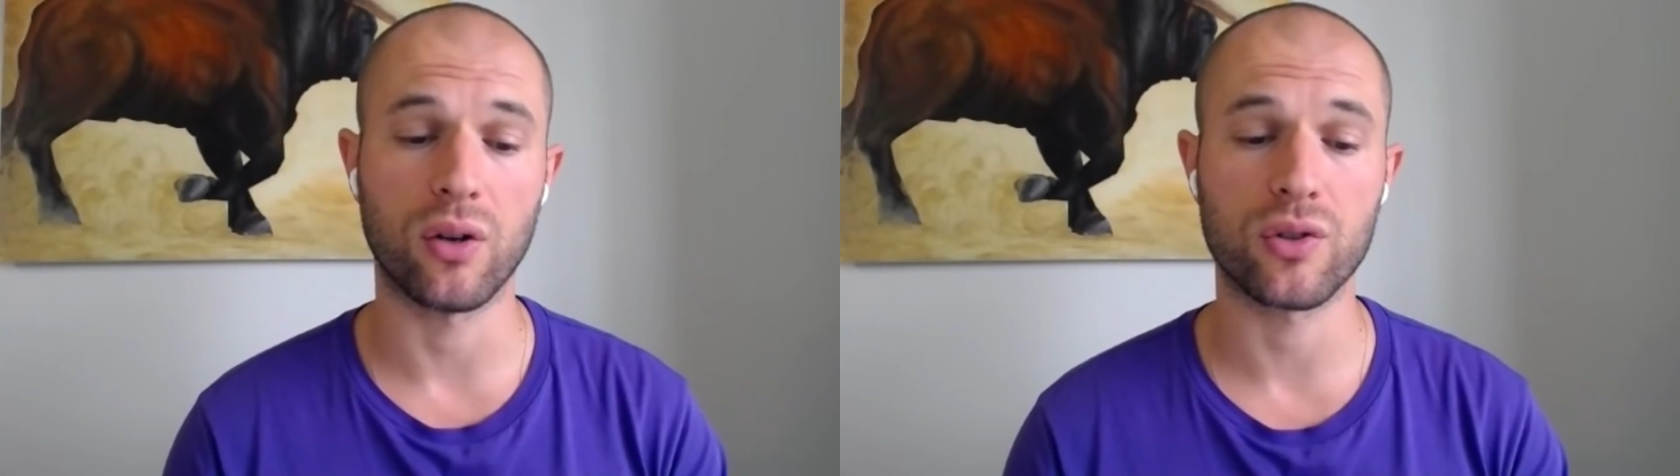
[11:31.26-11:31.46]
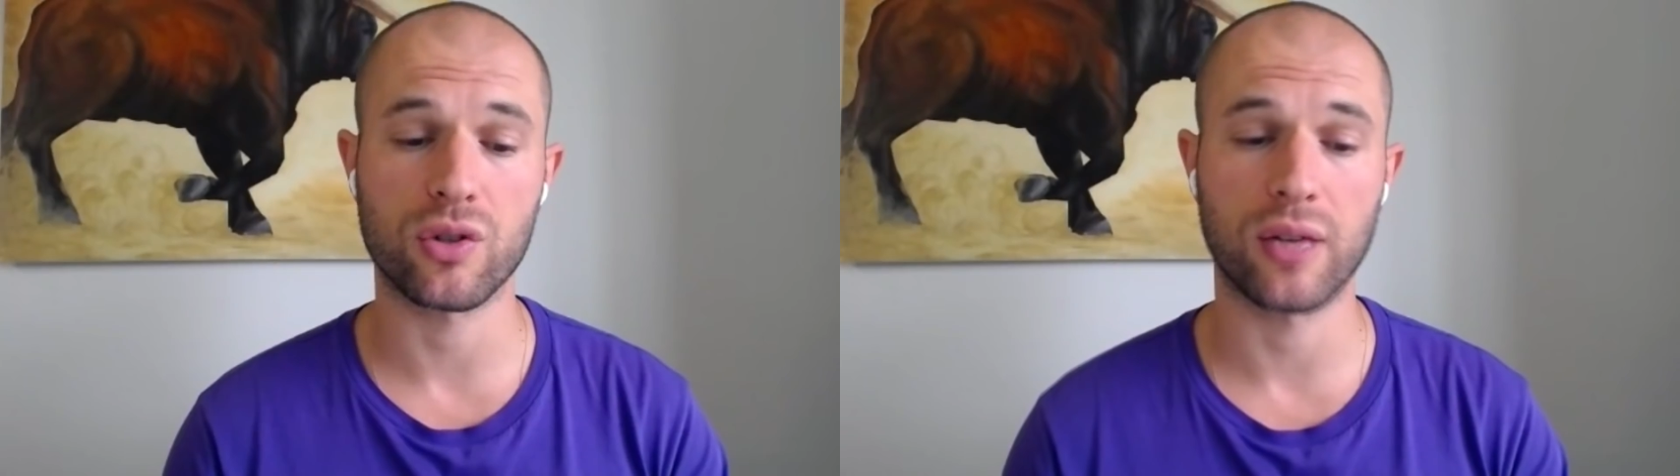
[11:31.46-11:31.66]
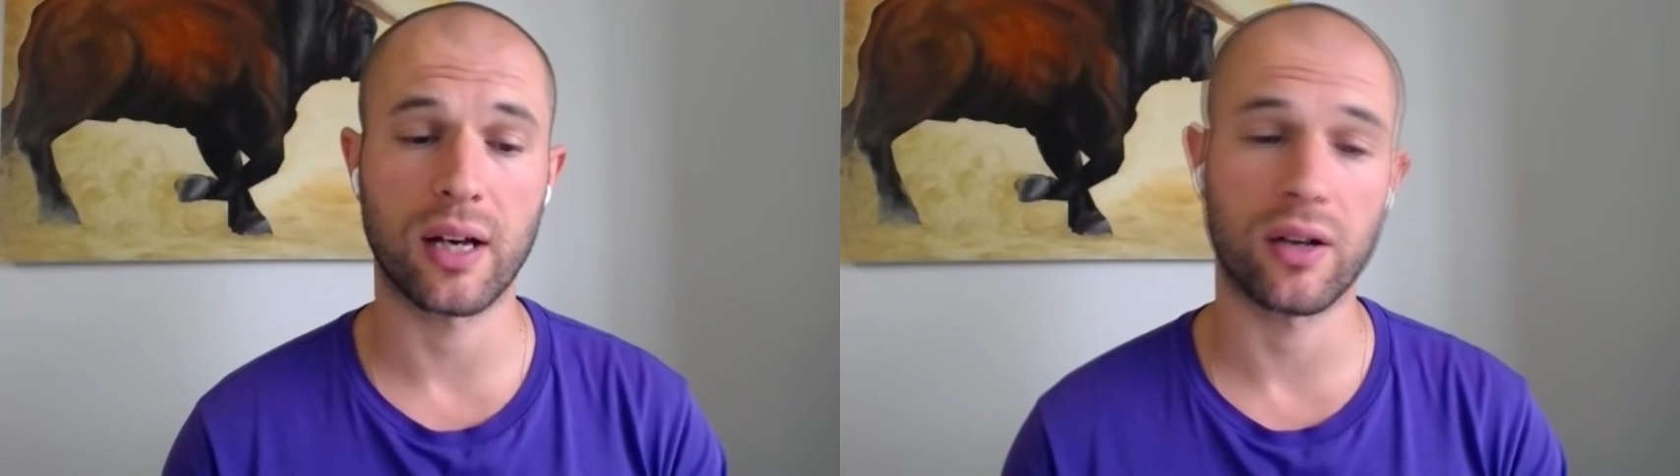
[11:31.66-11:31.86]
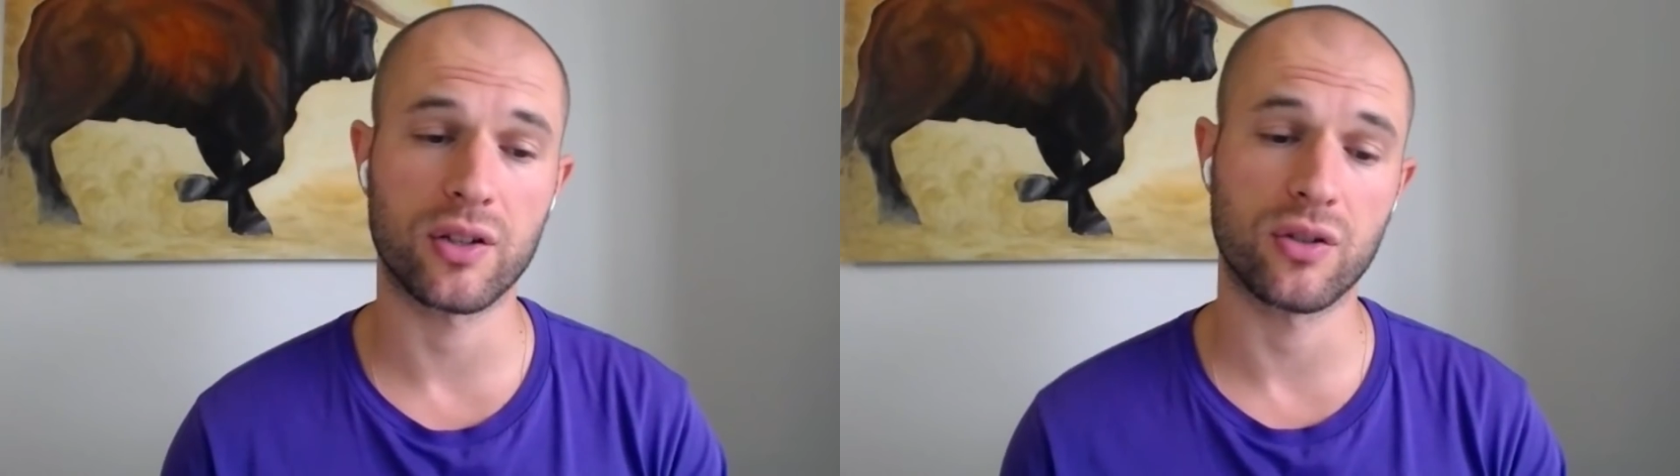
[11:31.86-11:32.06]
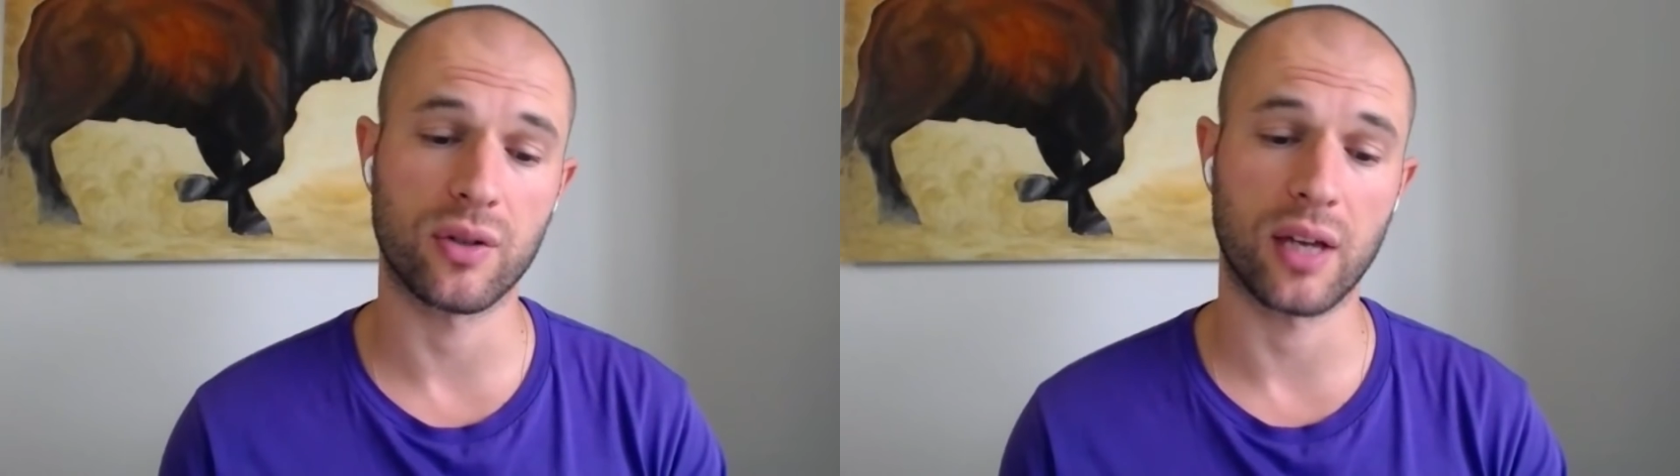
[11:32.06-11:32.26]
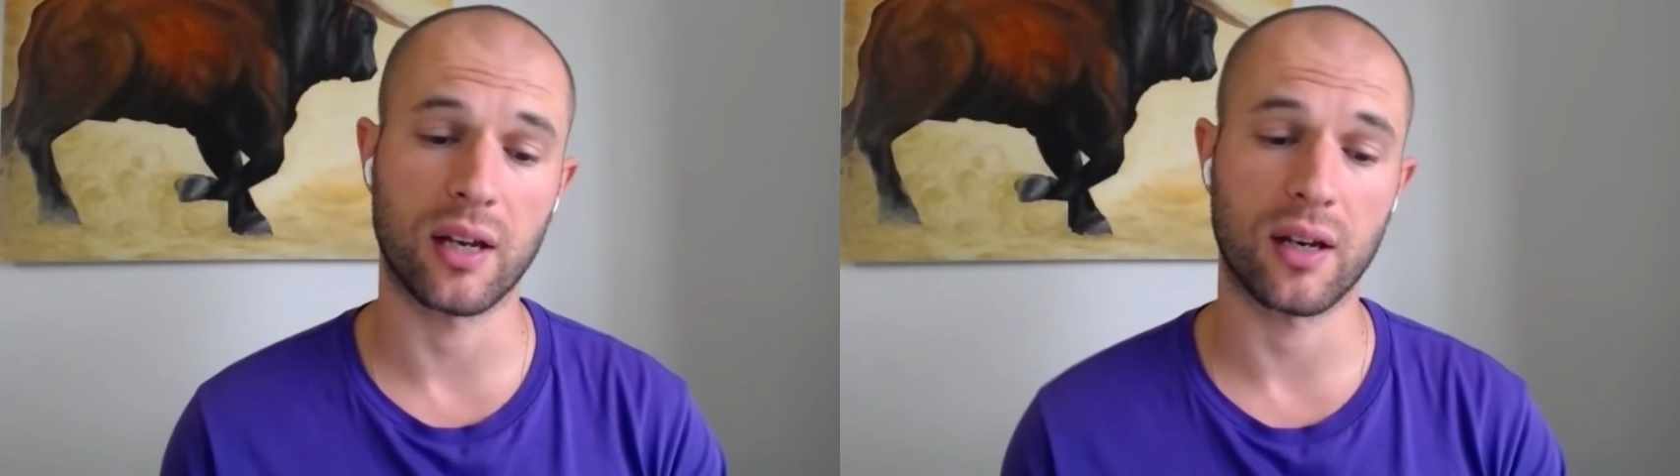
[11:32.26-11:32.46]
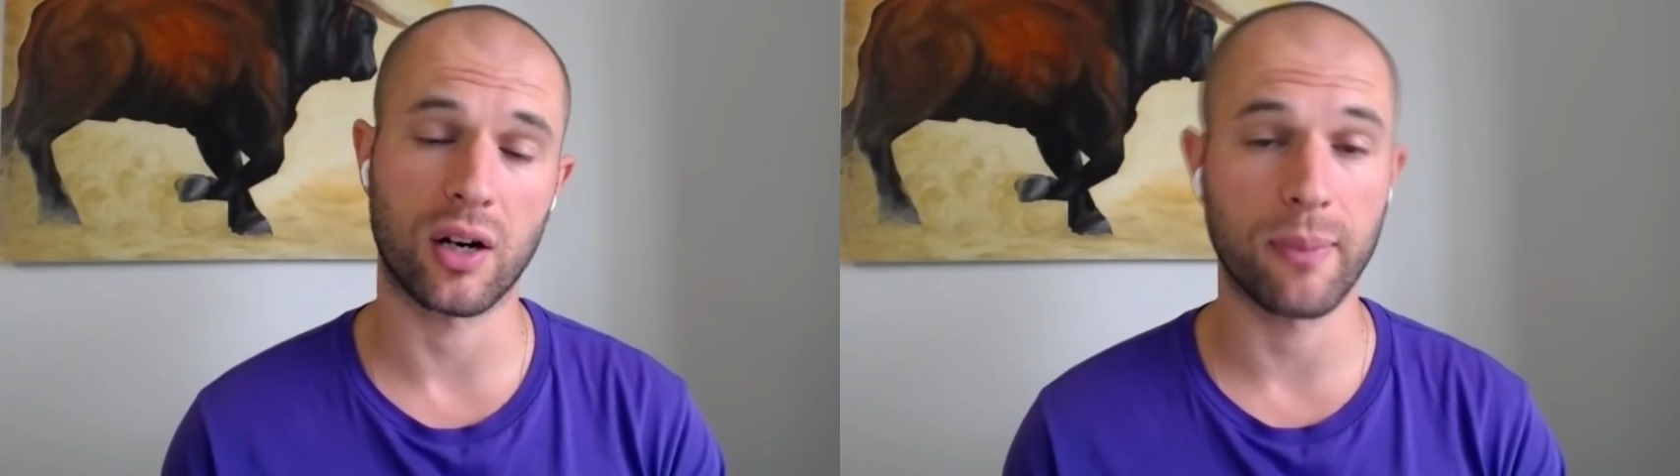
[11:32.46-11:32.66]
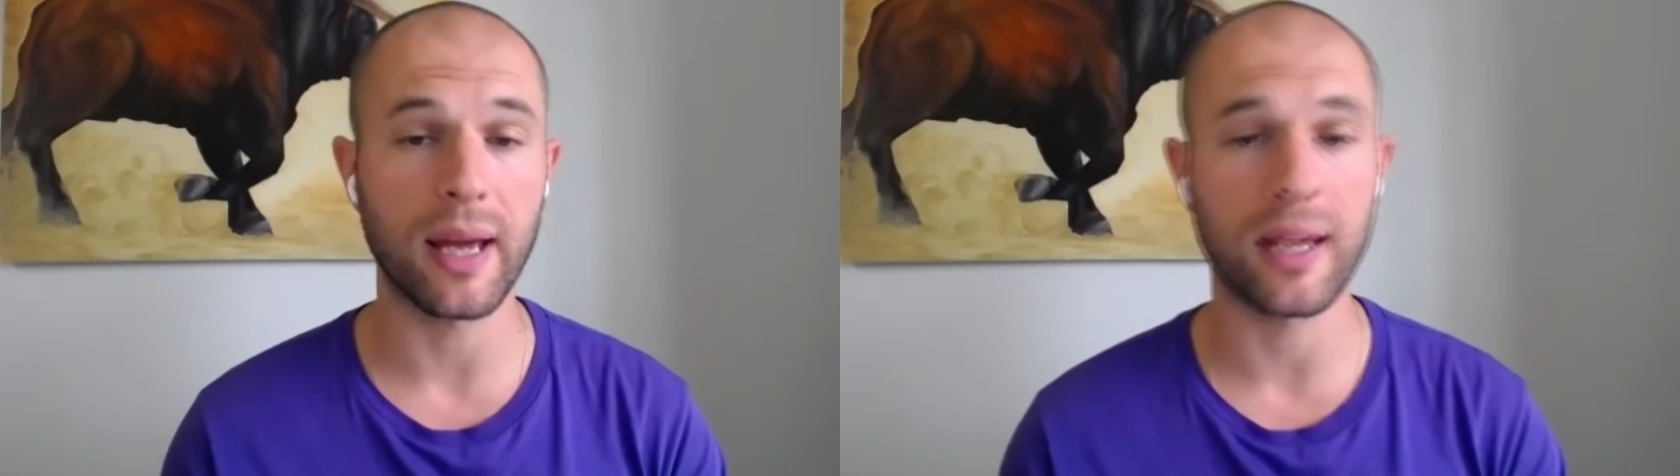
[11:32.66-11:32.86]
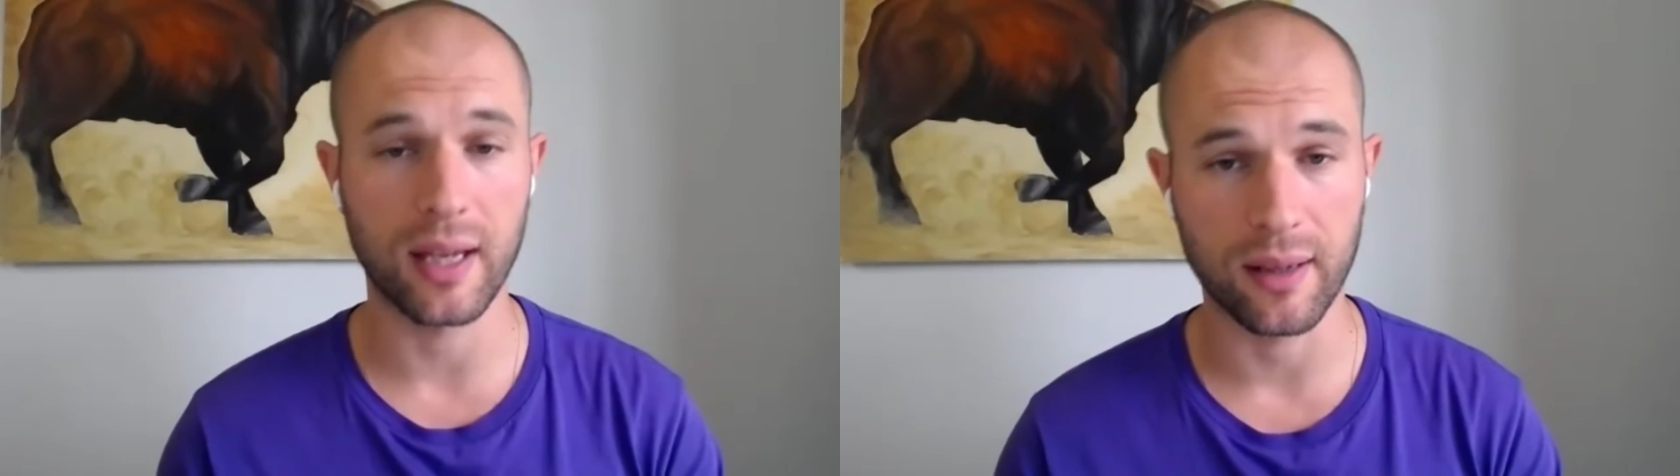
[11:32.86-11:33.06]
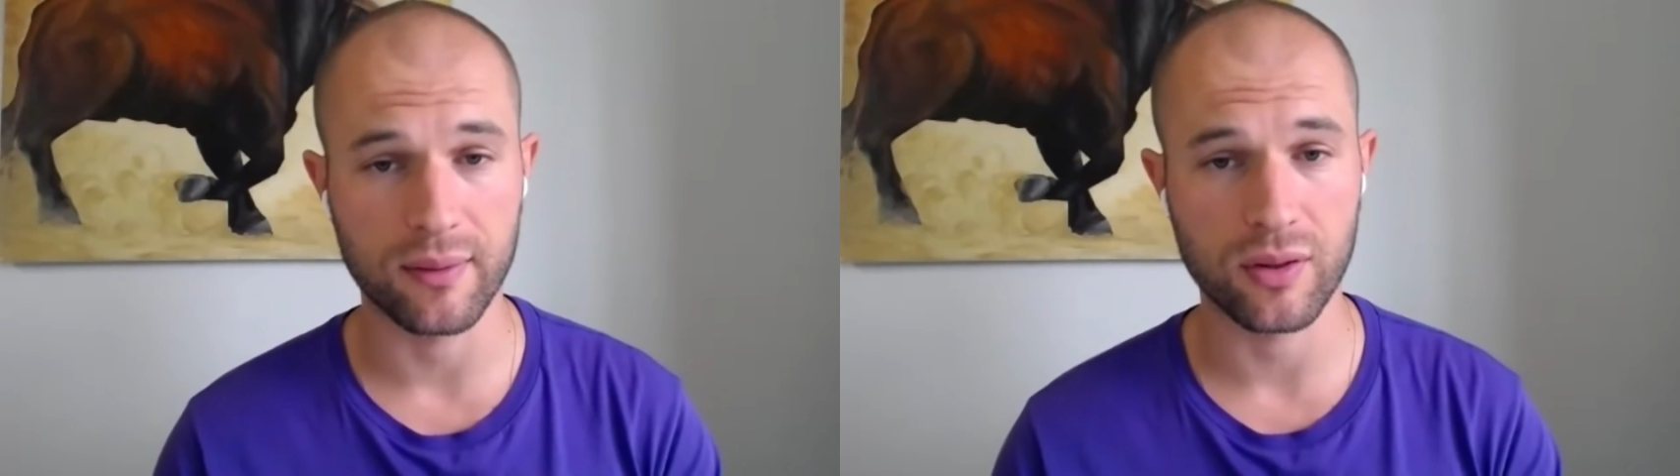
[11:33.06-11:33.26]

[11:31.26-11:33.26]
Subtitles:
also allowed us to get our banking.